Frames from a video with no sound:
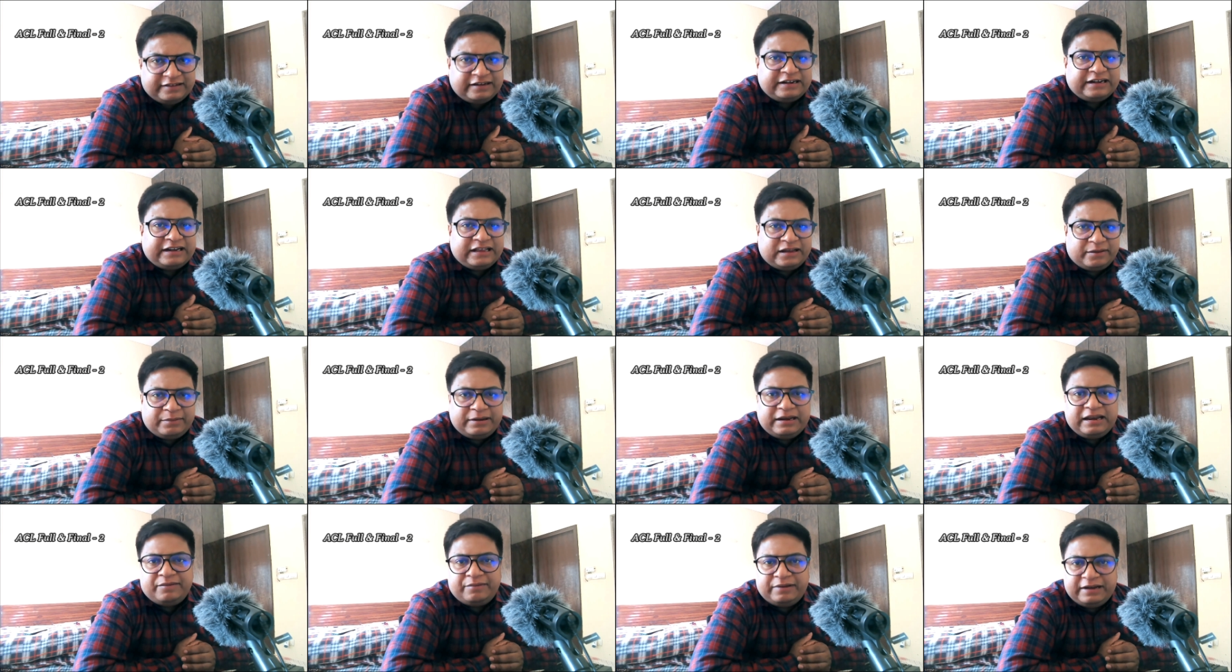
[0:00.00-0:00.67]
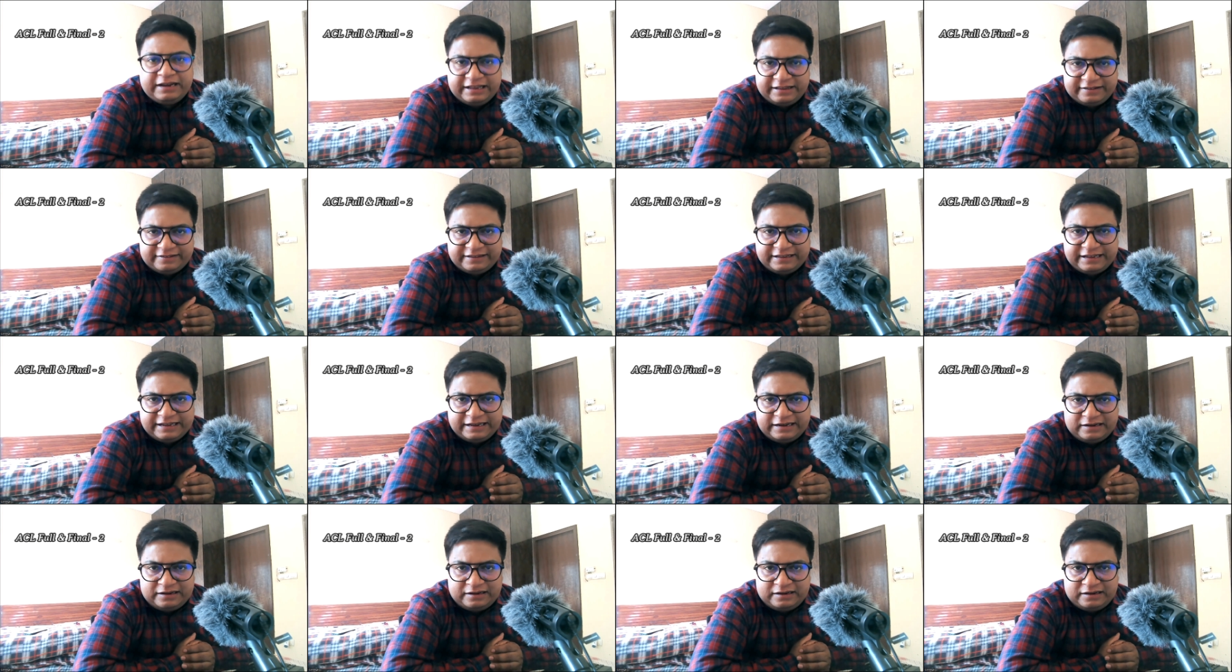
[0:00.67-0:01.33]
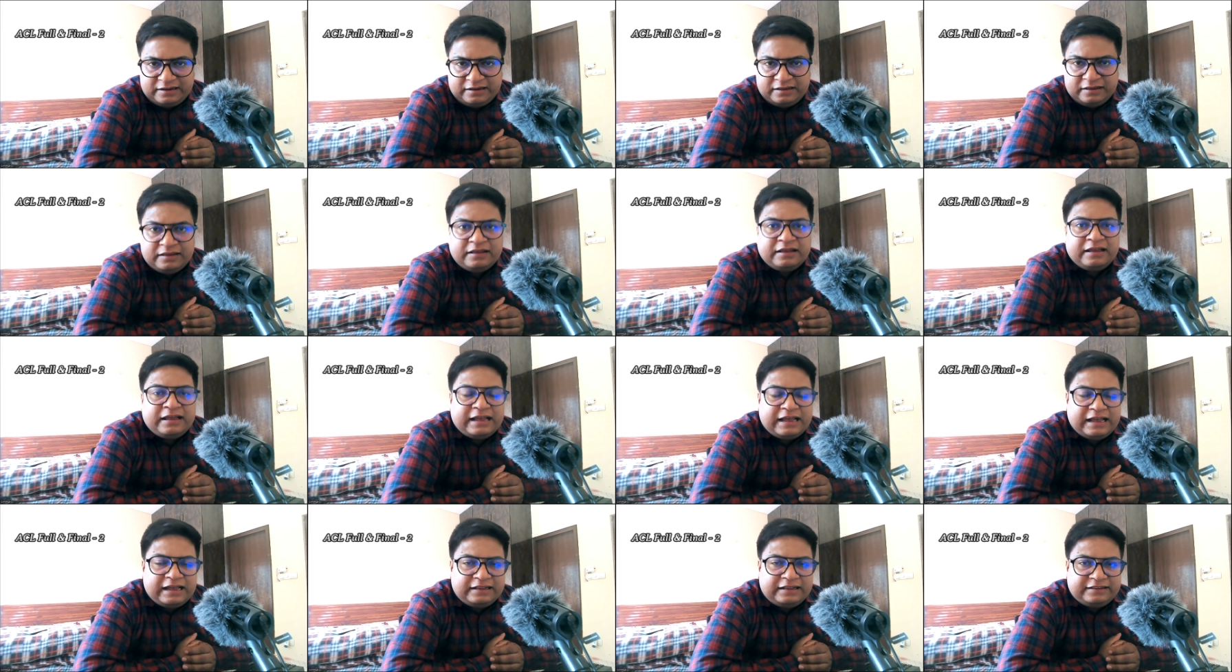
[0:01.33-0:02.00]
there is a table level ACL
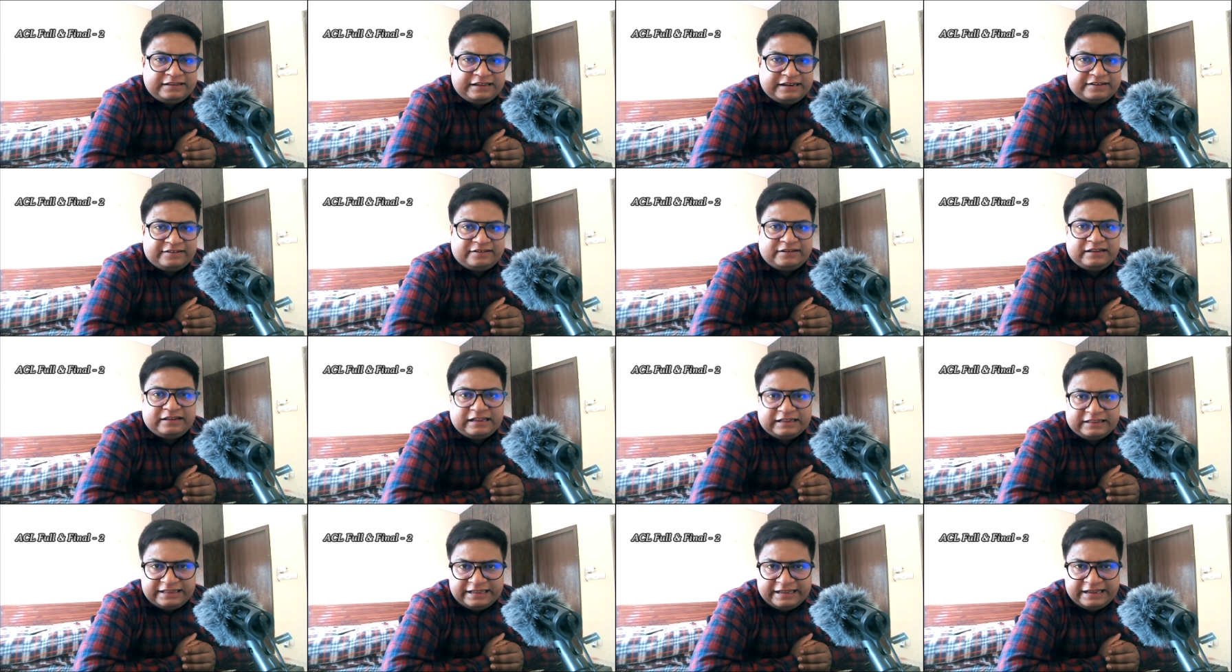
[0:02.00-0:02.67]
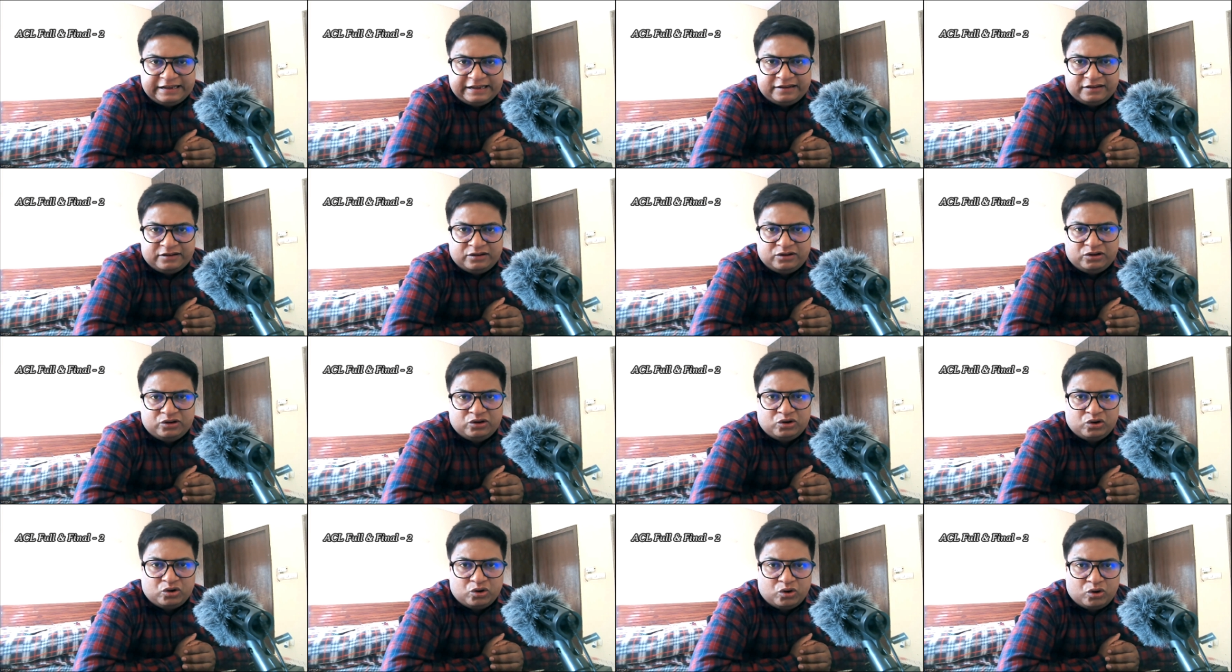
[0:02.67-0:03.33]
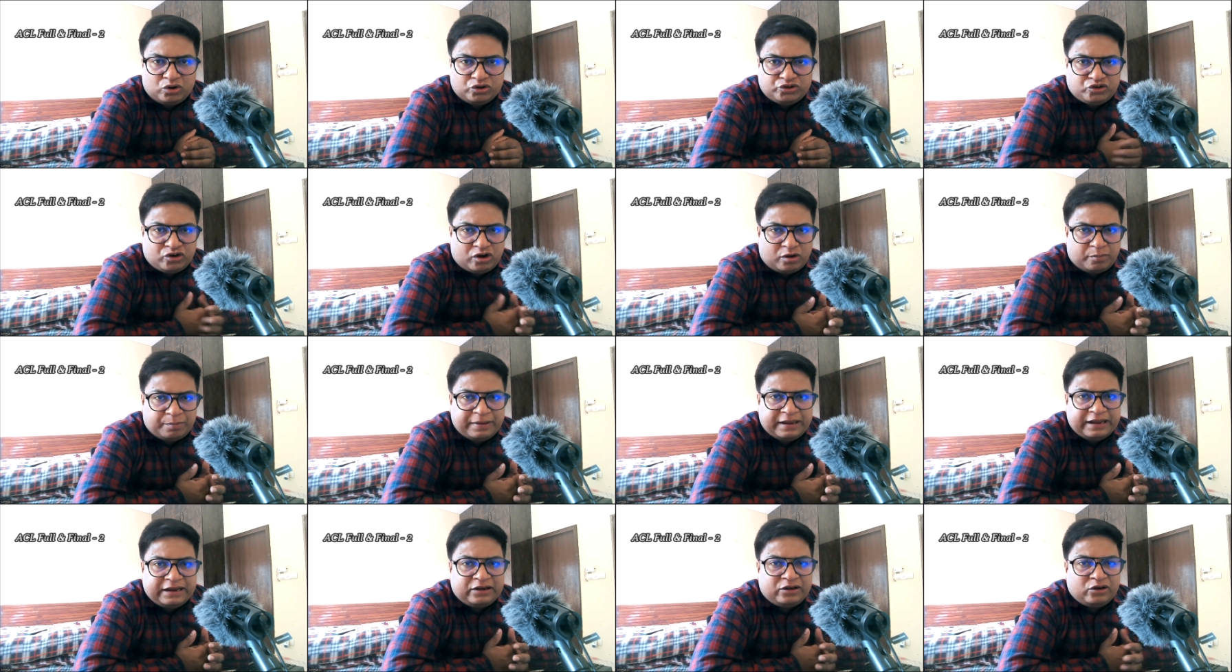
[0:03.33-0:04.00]
and there is nothing, no
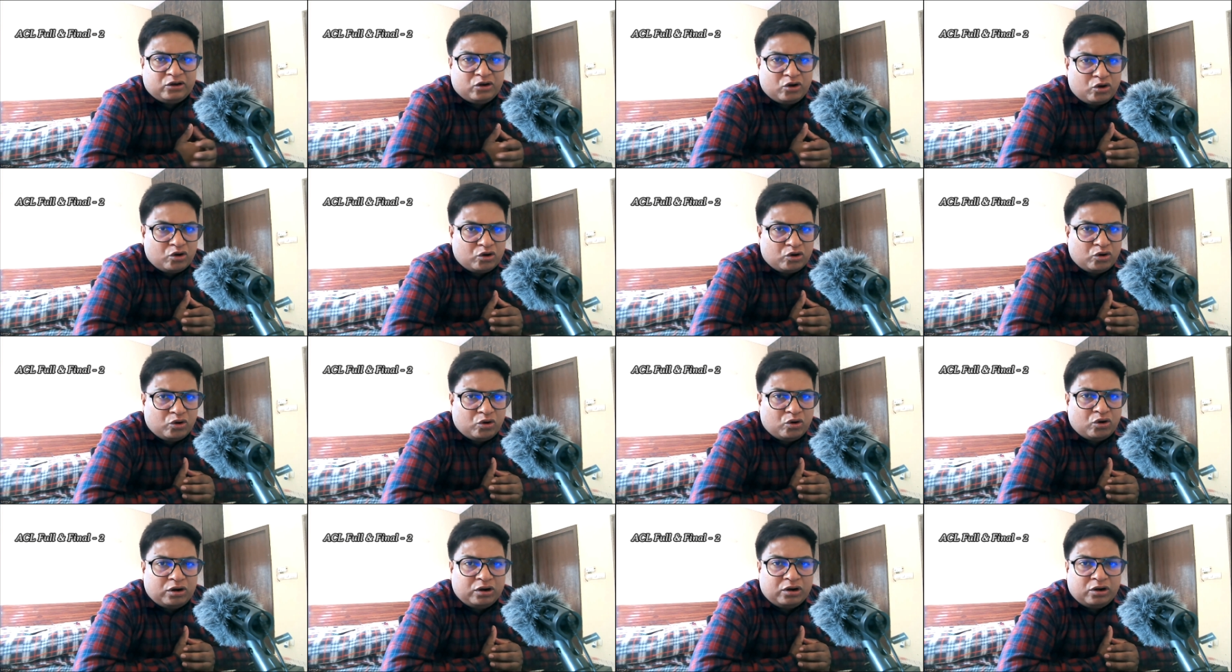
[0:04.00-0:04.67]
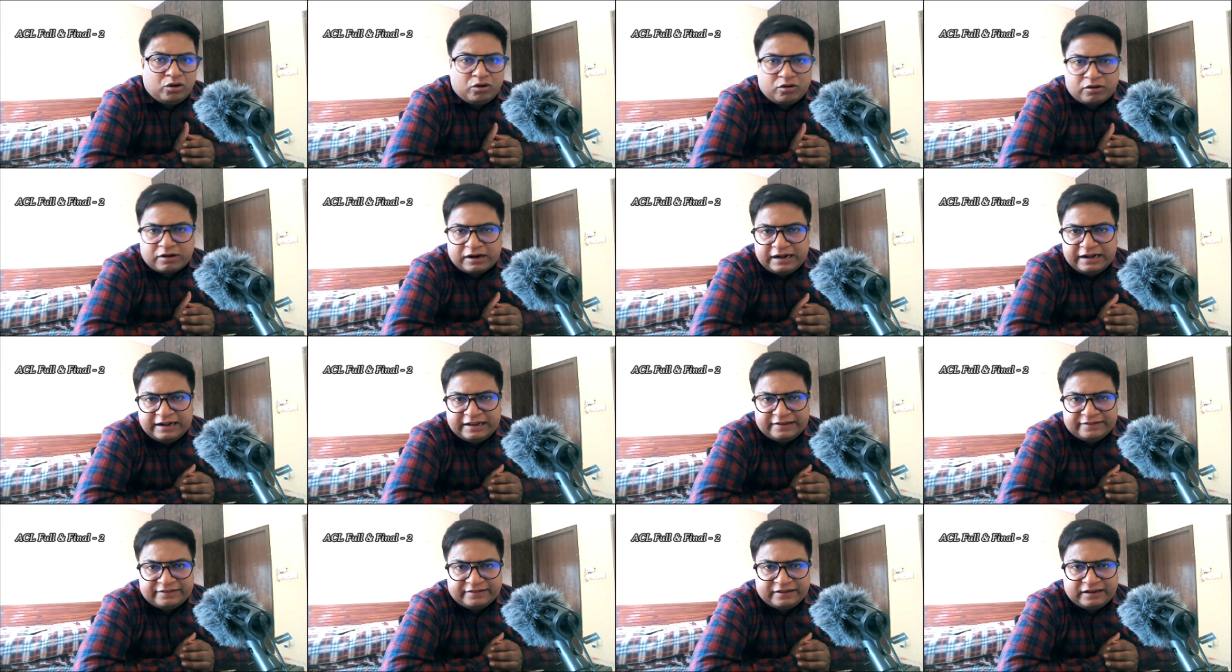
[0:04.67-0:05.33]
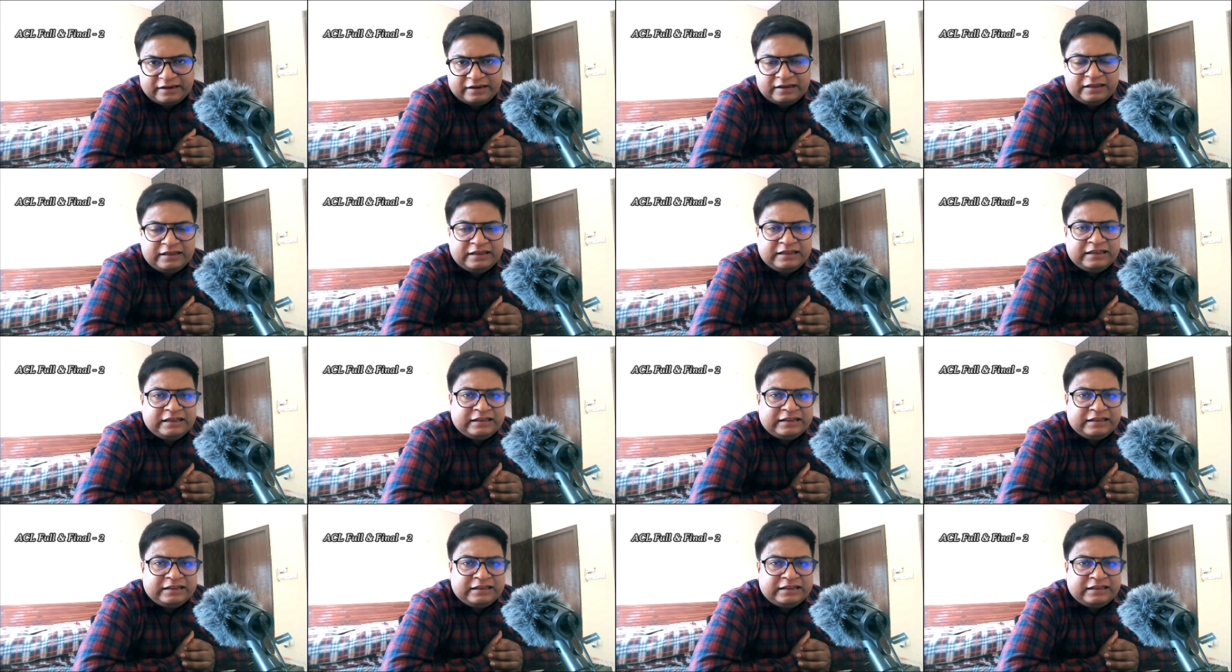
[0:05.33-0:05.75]
stopping, no role, no condition,